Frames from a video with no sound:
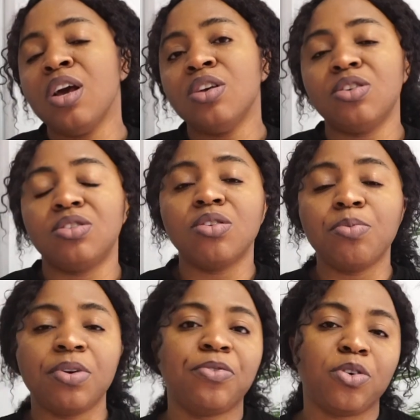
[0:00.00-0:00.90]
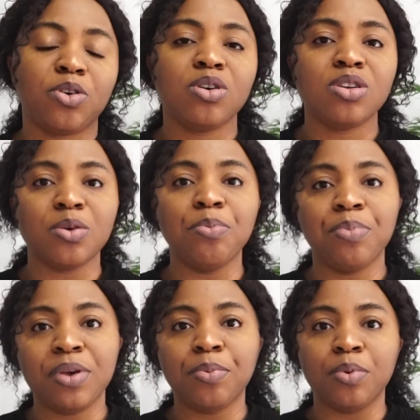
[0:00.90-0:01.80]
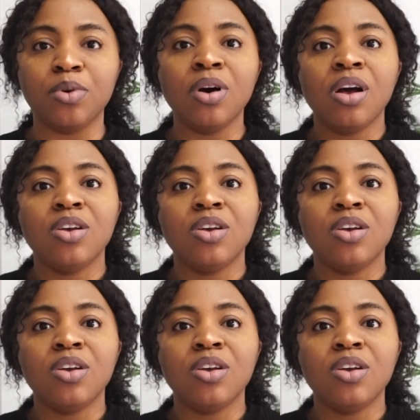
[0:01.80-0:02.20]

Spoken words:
So it's gonna be for some people.